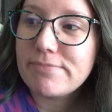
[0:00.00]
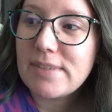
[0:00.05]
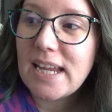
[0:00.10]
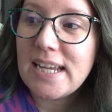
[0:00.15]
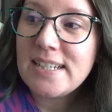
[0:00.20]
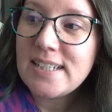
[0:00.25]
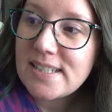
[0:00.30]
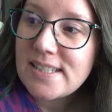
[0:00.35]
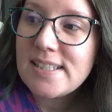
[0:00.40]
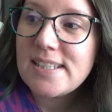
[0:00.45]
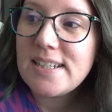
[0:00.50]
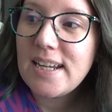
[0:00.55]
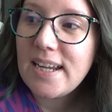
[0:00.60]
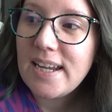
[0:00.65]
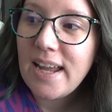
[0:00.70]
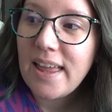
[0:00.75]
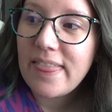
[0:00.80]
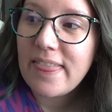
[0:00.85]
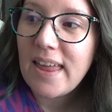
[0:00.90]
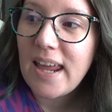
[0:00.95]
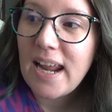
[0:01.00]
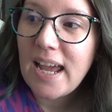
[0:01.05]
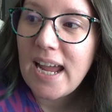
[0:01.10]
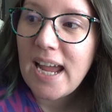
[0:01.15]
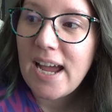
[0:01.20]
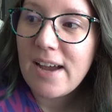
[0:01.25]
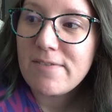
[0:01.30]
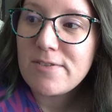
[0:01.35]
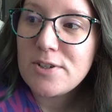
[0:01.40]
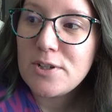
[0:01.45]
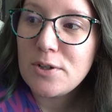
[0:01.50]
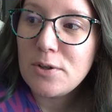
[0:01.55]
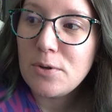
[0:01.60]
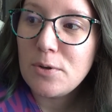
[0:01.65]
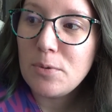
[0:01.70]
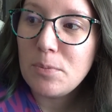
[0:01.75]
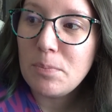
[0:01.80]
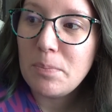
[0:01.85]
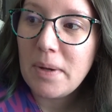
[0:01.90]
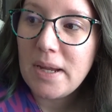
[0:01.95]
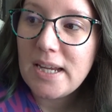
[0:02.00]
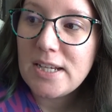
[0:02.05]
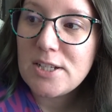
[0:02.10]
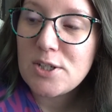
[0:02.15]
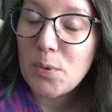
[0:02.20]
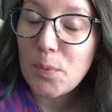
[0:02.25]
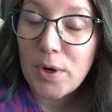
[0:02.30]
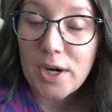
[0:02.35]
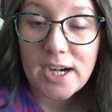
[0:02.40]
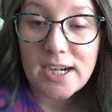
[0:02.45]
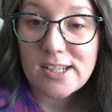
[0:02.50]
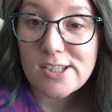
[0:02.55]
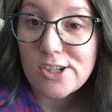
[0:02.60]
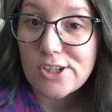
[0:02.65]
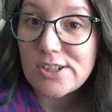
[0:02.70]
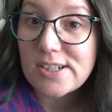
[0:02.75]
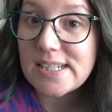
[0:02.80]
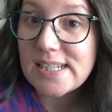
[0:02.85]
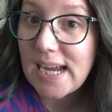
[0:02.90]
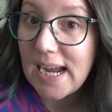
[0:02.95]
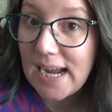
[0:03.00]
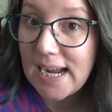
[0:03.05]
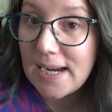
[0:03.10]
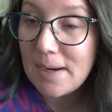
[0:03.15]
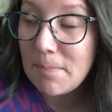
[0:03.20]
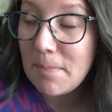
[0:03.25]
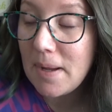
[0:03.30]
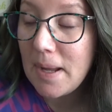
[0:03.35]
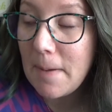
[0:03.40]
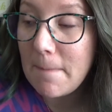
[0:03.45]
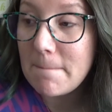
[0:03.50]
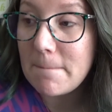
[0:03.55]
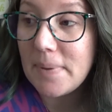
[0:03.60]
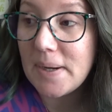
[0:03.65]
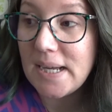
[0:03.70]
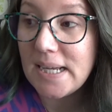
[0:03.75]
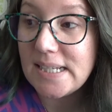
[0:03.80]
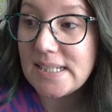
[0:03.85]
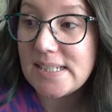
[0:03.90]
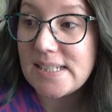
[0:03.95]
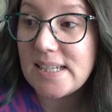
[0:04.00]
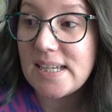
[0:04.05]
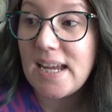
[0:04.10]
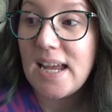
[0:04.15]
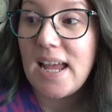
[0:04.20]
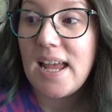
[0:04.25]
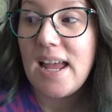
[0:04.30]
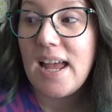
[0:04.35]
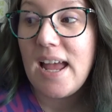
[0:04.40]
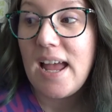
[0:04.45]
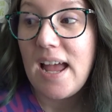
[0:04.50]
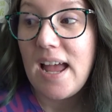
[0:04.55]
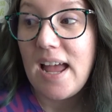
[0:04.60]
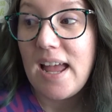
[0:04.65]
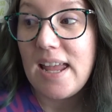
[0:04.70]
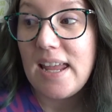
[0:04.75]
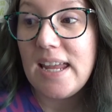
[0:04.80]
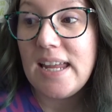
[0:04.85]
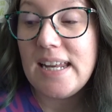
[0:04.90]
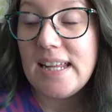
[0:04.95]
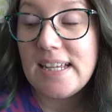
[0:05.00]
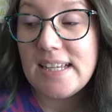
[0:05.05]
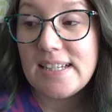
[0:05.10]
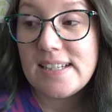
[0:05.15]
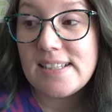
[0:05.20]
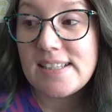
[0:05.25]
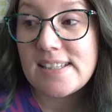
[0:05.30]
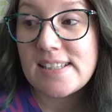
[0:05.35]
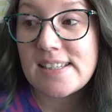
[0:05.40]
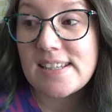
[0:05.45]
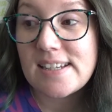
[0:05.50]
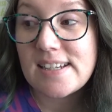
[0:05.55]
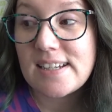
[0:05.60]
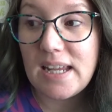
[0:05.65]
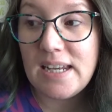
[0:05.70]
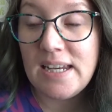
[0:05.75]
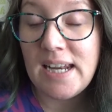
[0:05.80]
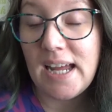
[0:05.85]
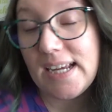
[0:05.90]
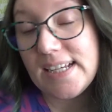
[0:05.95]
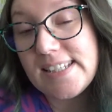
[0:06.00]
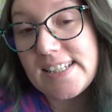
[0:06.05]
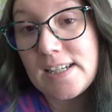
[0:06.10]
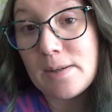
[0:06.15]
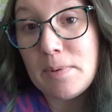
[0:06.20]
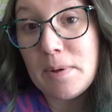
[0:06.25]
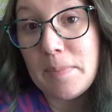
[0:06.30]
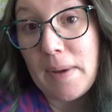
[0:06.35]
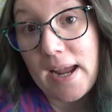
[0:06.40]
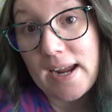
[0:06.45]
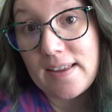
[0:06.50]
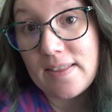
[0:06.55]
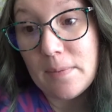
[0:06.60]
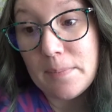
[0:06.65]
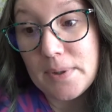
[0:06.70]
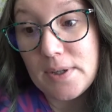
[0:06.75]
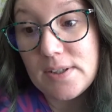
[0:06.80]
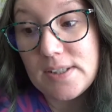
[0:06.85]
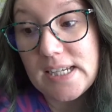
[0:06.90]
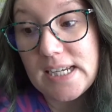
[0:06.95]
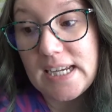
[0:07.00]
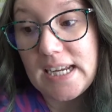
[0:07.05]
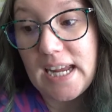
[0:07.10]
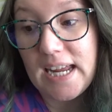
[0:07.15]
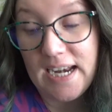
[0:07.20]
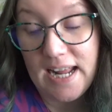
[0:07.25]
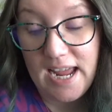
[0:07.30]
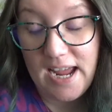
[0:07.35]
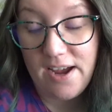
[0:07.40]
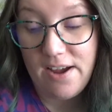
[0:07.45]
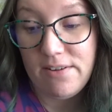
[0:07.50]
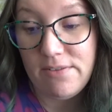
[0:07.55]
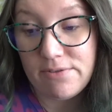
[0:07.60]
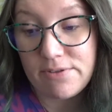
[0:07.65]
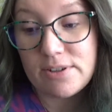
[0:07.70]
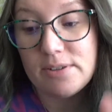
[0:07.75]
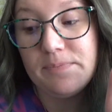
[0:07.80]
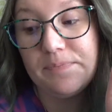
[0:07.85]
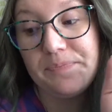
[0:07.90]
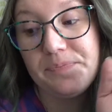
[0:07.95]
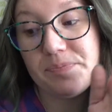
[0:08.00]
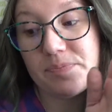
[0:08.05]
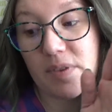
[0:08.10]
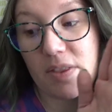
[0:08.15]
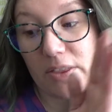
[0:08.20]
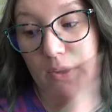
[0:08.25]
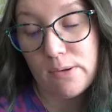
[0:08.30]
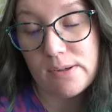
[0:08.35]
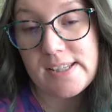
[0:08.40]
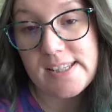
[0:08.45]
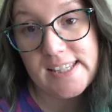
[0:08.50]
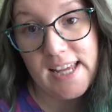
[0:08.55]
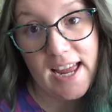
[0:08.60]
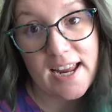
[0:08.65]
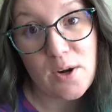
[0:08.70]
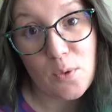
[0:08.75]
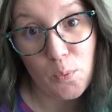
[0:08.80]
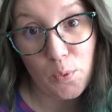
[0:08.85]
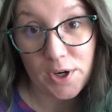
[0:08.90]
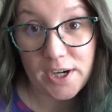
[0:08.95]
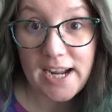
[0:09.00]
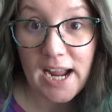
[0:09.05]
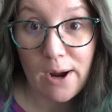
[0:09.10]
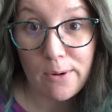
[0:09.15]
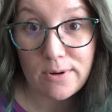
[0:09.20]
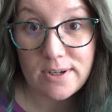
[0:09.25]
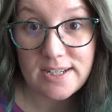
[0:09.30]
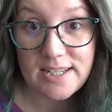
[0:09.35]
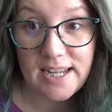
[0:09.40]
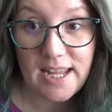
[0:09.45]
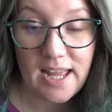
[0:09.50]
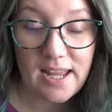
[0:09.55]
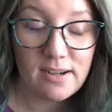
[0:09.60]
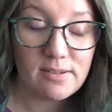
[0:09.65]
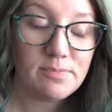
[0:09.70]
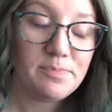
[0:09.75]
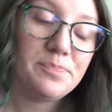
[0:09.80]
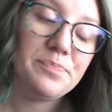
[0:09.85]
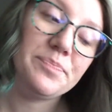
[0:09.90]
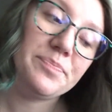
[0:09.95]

It does stink that I have to be to work at a certain time, but it is nice to be back in the building and have those set work hours again.